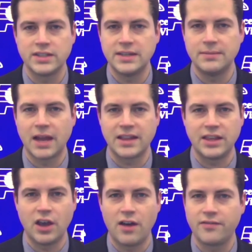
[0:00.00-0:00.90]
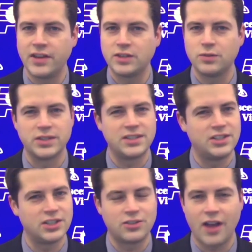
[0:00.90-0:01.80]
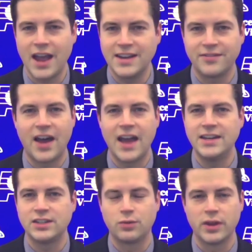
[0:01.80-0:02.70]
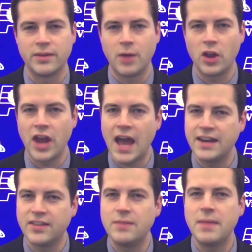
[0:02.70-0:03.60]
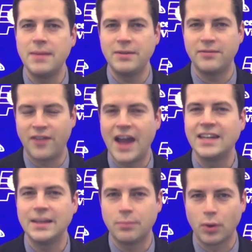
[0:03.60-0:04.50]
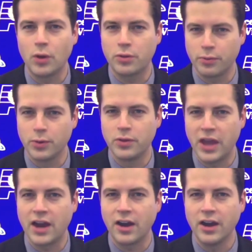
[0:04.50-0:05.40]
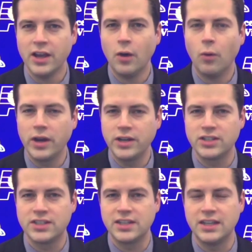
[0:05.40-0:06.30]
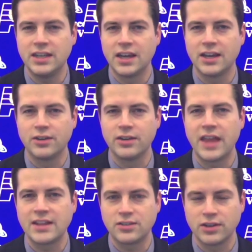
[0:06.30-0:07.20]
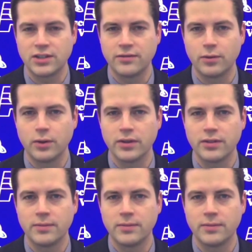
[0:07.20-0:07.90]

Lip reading: It seemed like the offense was just trying to find its rhythm all night and then maybe finally broke through there. What did you see during that stretch of the fourth?